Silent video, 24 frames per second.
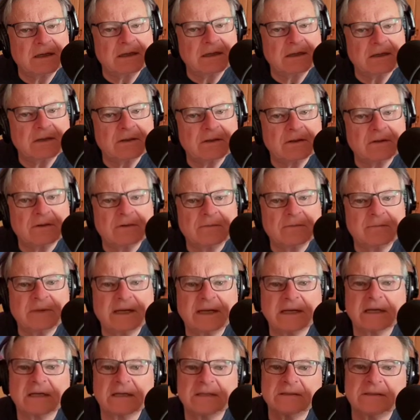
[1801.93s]
oh,
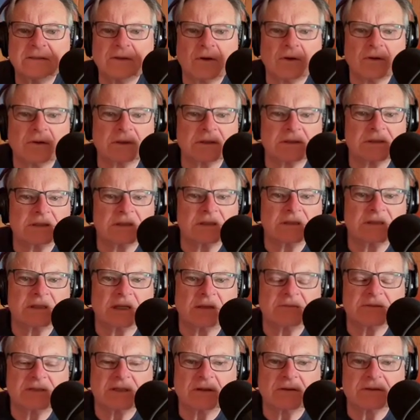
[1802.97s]
my condolences.
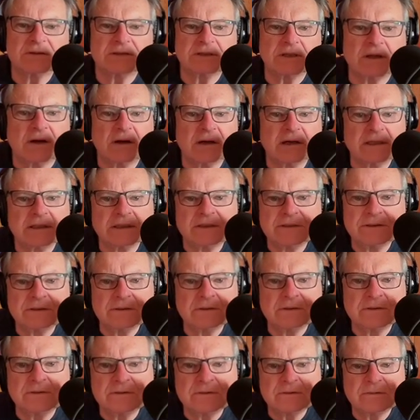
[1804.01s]
I'm so sorry. Did you
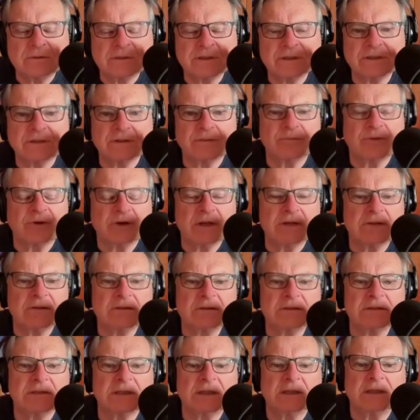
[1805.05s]
lose one of your
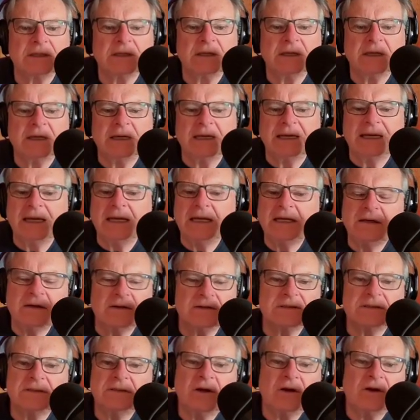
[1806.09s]
brothers? He
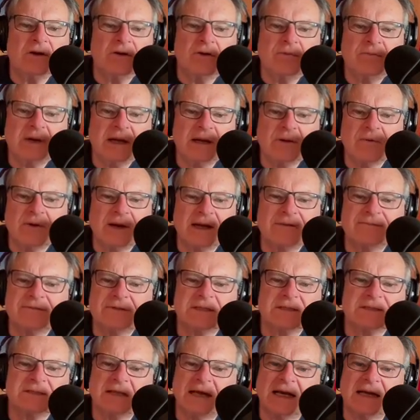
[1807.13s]
goes, no, my wife
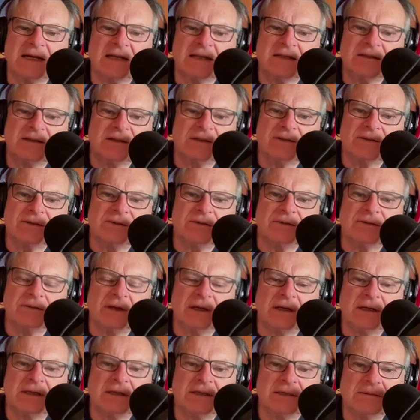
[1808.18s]
decided
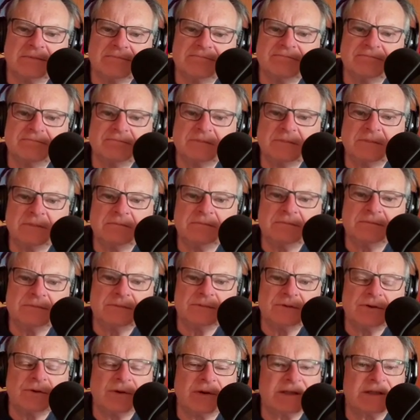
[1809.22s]
to
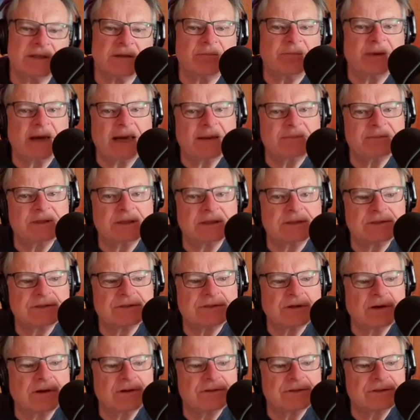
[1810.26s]
join the Baptist
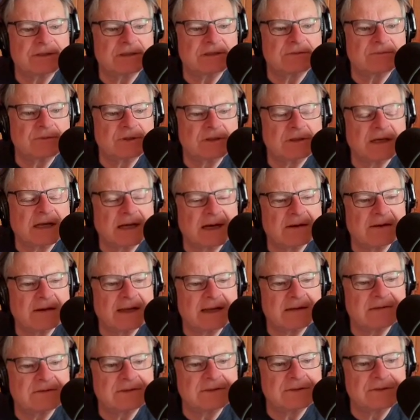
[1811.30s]
church, and we're not
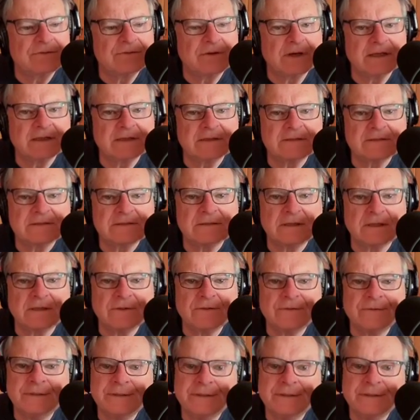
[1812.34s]
allowed to drink, so